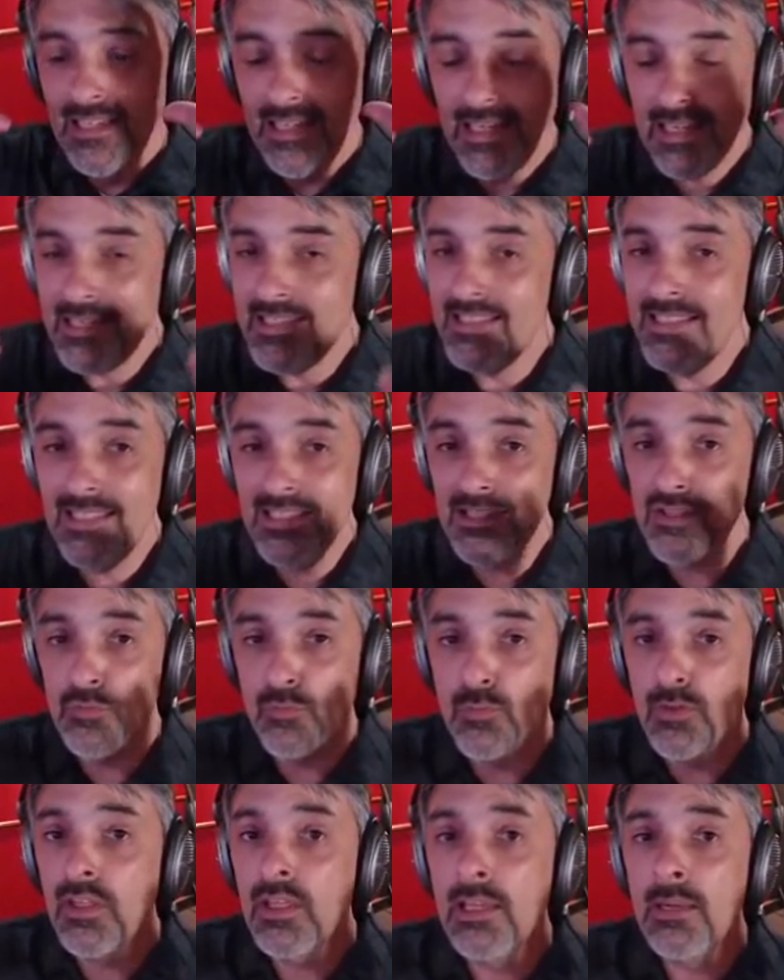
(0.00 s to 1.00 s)
Is this
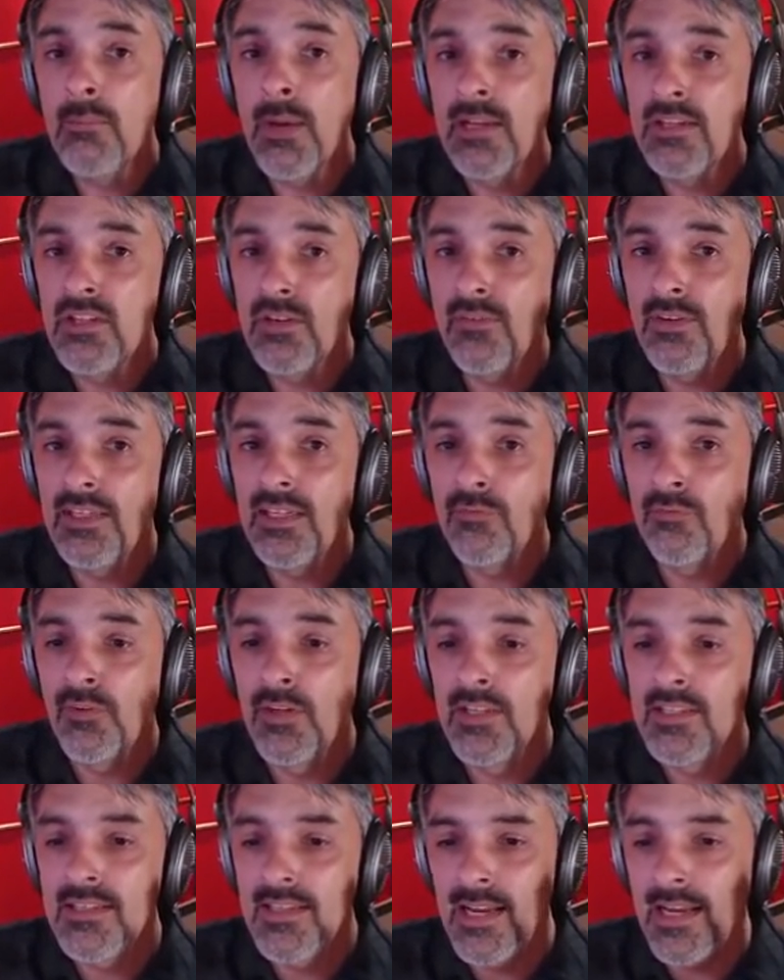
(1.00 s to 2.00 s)
really much of a
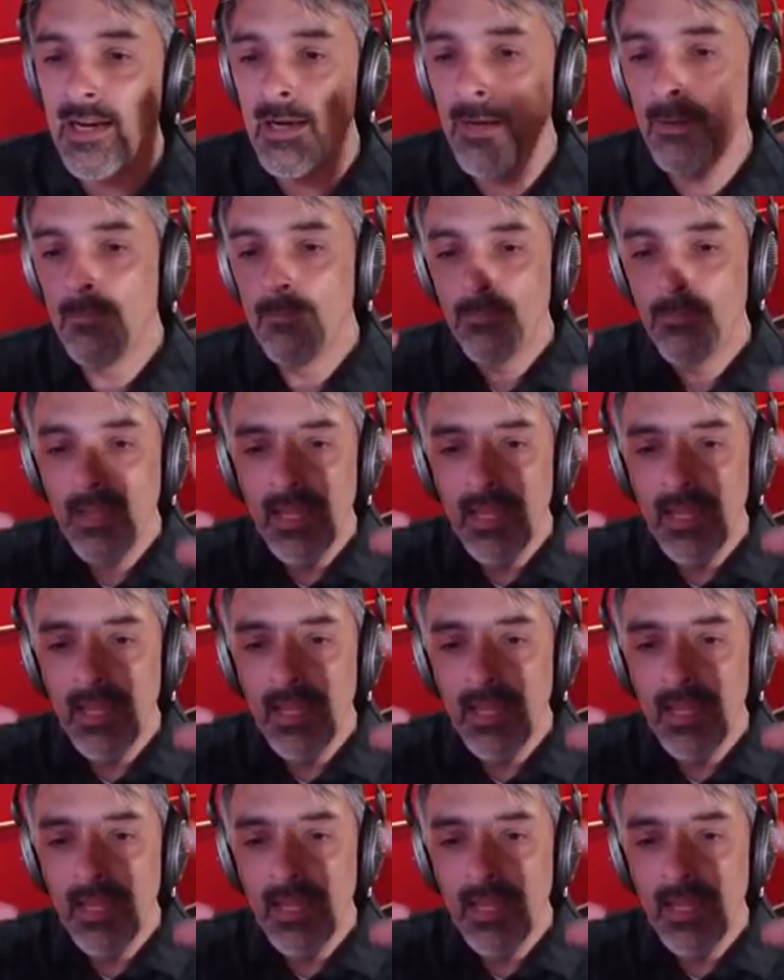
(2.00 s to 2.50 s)
difference there?